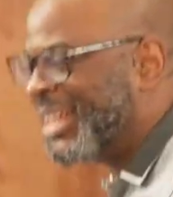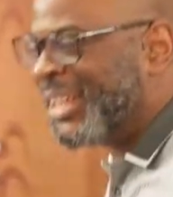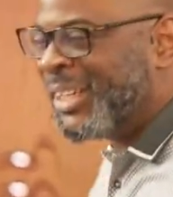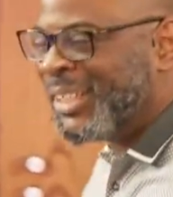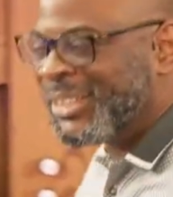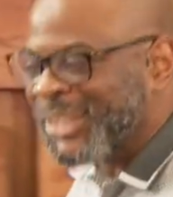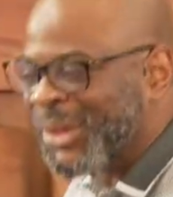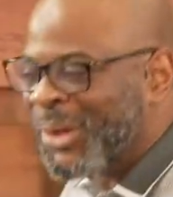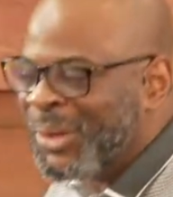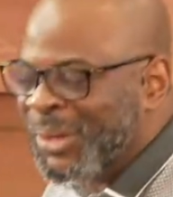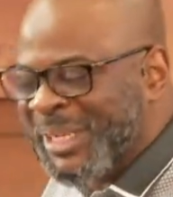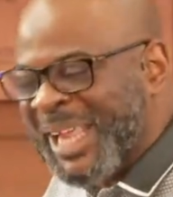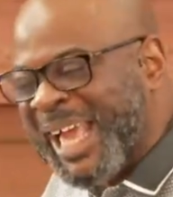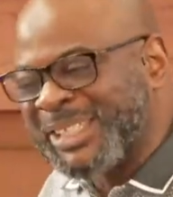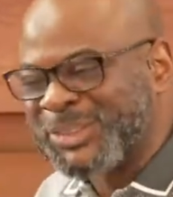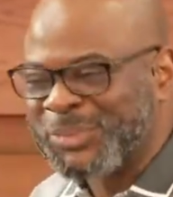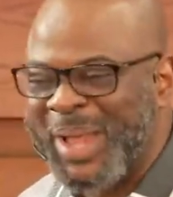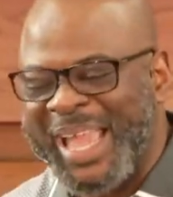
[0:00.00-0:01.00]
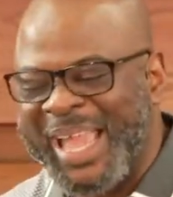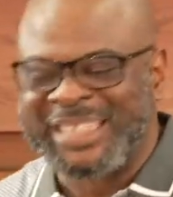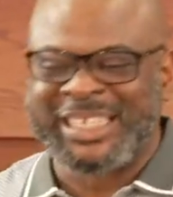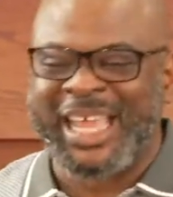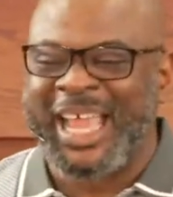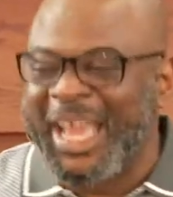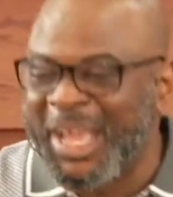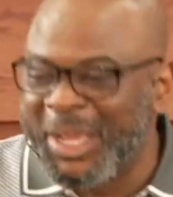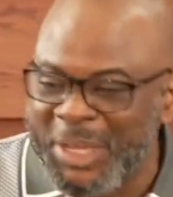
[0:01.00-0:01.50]
So that's why I
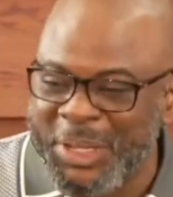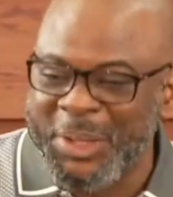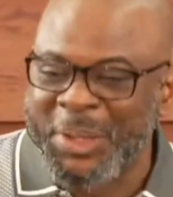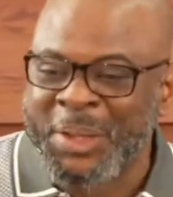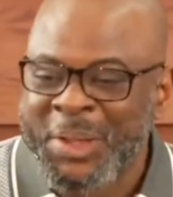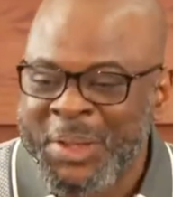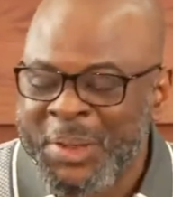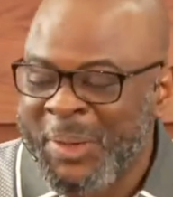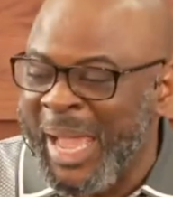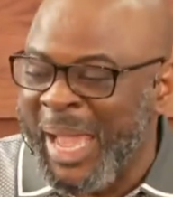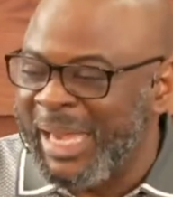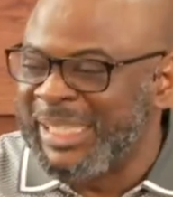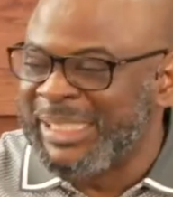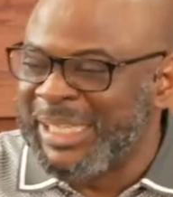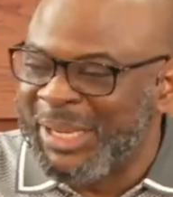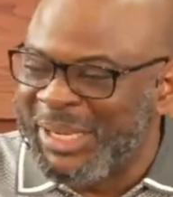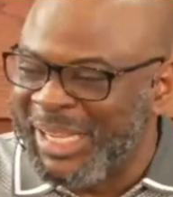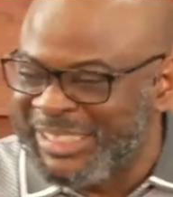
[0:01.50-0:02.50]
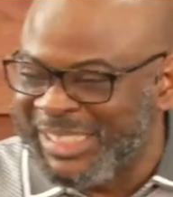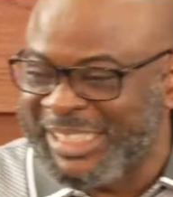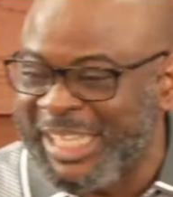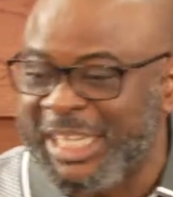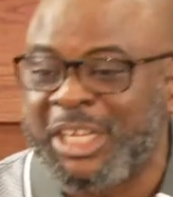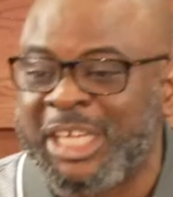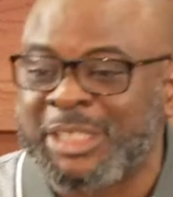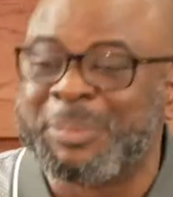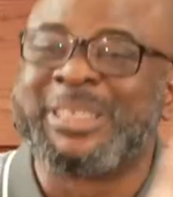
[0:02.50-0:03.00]
say, anytime you say,
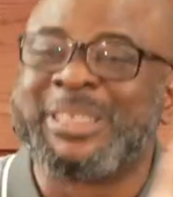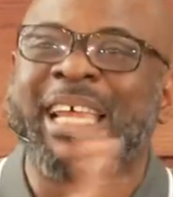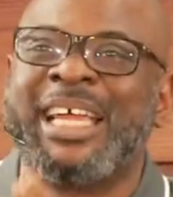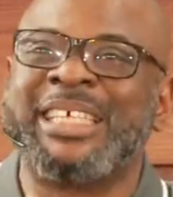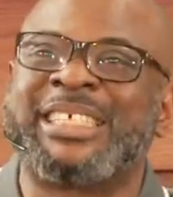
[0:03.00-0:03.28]
just be telling,